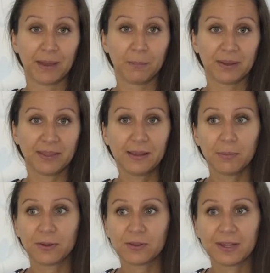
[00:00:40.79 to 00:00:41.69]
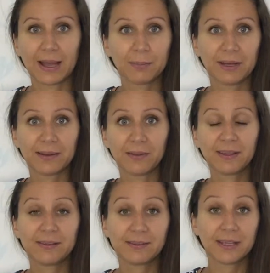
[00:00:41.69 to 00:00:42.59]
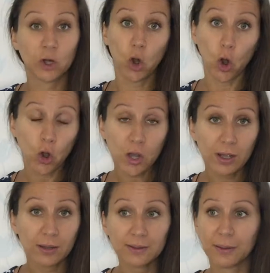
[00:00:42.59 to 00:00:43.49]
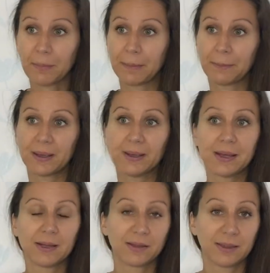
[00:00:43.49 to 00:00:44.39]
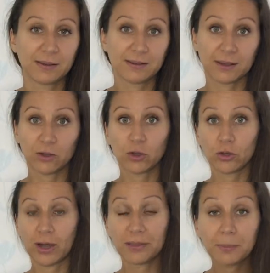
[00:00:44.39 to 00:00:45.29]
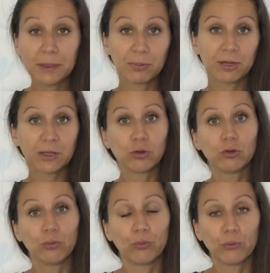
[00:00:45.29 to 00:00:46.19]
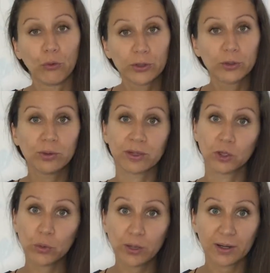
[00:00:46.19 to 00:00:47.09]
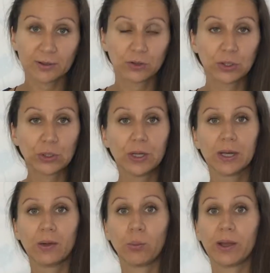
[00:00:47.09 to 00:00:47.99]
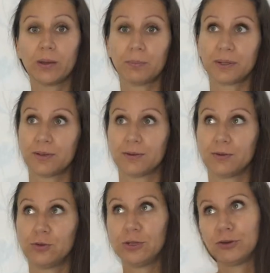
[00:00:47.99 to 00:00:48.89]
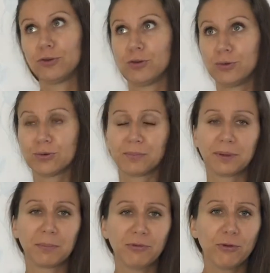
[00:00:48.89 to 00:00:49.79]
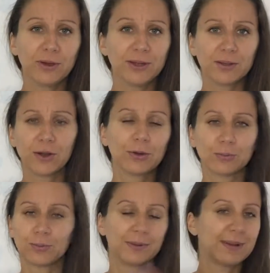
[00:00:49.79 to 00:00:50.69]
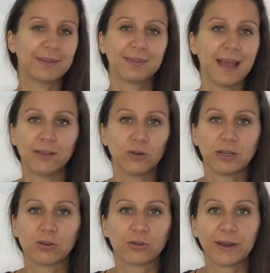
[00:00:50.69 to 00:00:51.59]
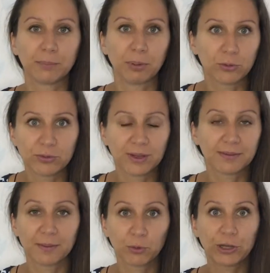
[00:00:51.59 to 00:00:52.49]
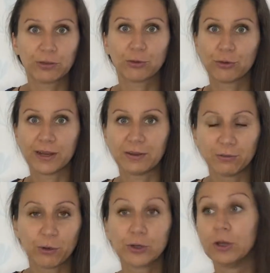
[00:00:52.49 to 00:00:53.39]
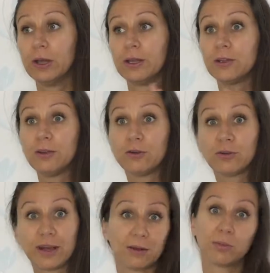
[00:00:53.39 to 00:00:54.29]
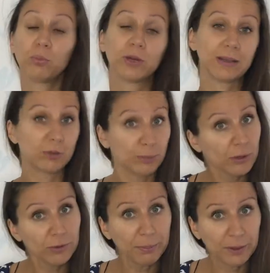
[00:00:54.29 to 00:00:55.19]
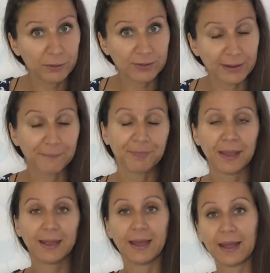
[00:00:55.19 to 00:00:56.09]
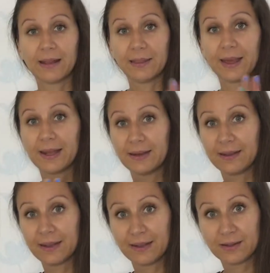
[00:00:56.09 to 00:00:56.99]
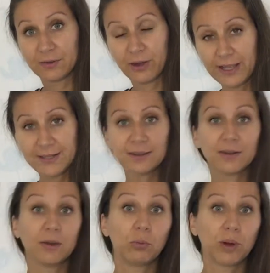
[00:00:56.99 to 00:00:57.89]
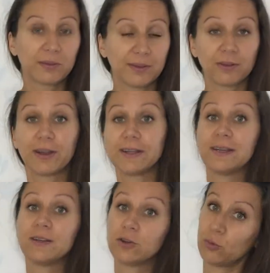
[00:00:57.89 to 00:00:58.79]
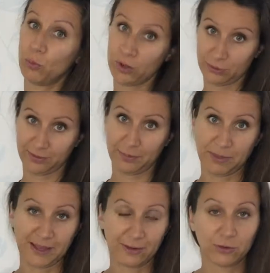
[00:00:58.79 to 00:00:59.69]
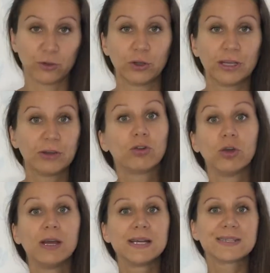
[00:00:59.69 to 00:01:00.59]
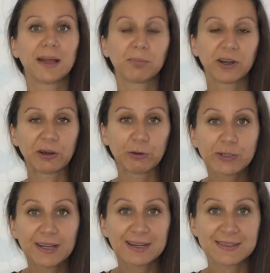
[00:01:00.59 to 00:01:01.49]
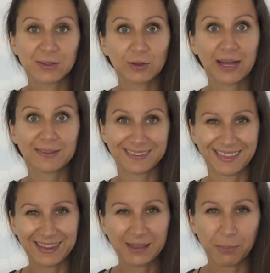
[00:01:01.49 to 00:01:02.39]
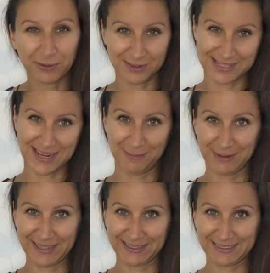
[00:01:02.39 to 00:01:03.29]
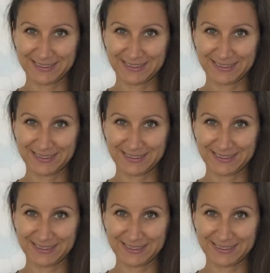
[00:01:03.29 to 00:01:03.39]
But think about the timeline. Things need longer. There might be things that other people need to do for you that you can't do, but you need to do something beforehand. You know, let's say you need to create a poster and someone needs to create it for you. You need to tell them what needs to be on the poster. And then they create it, and whilst they're creating it, you can work on something else. So you need to start prioritizing your tasks and think about the timeline.